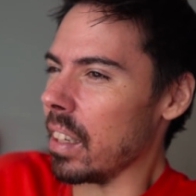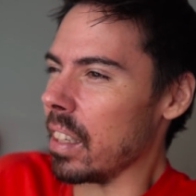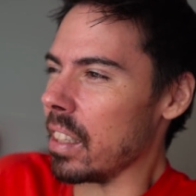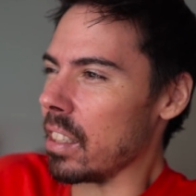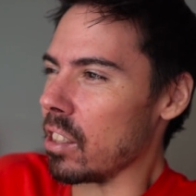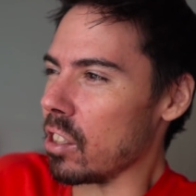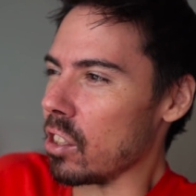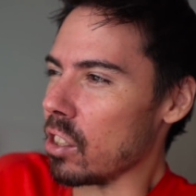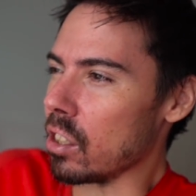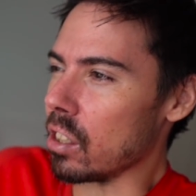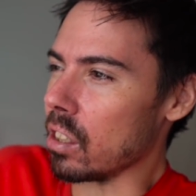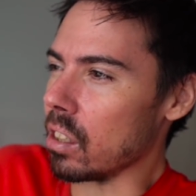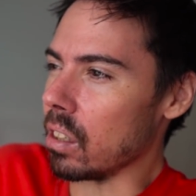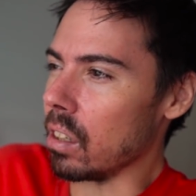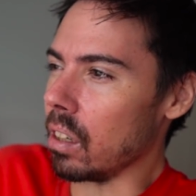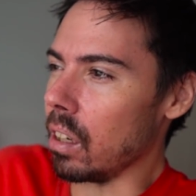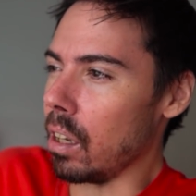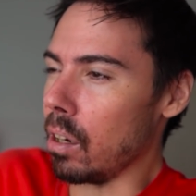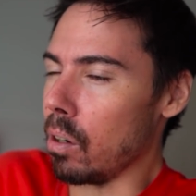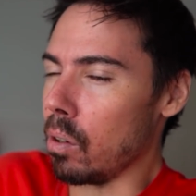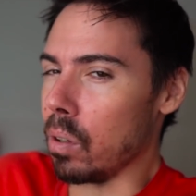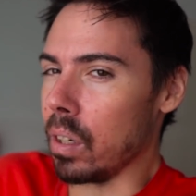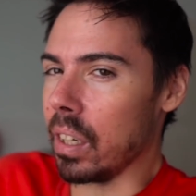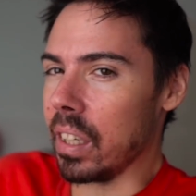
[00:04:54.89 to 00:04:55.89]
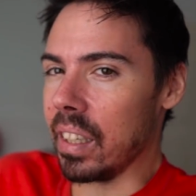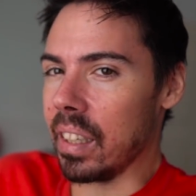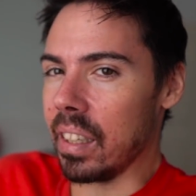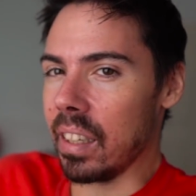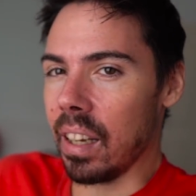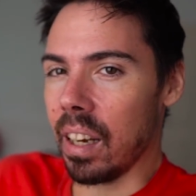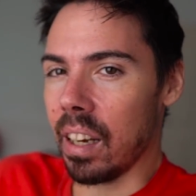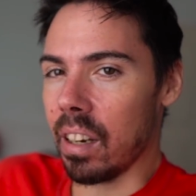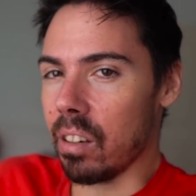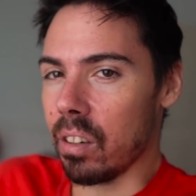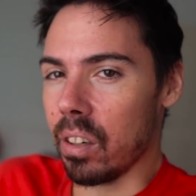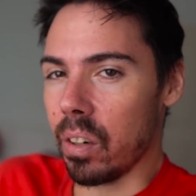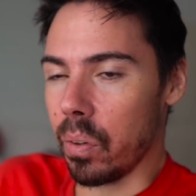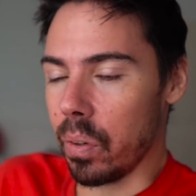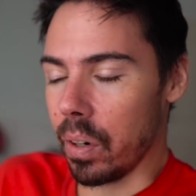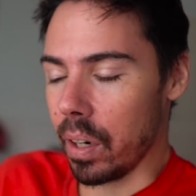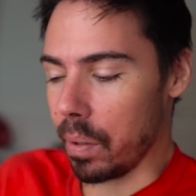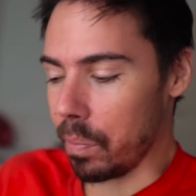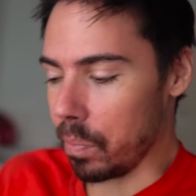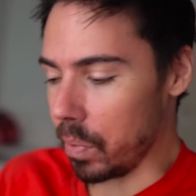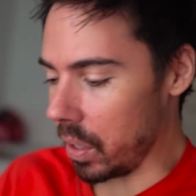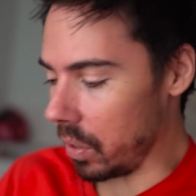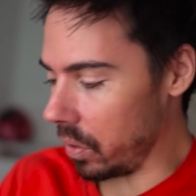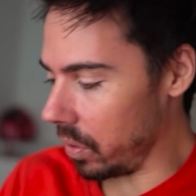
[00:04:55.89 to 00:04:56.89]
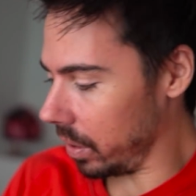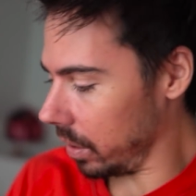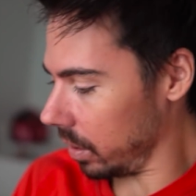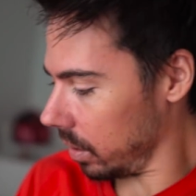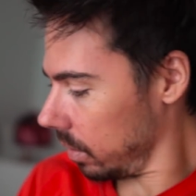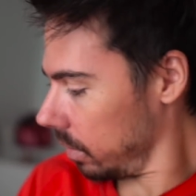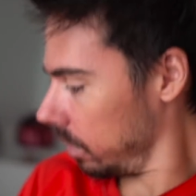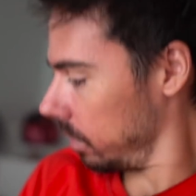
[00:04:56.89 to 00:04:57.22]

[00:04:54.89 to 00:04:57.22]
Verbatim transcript: And slowly, I don't know what I'm doing.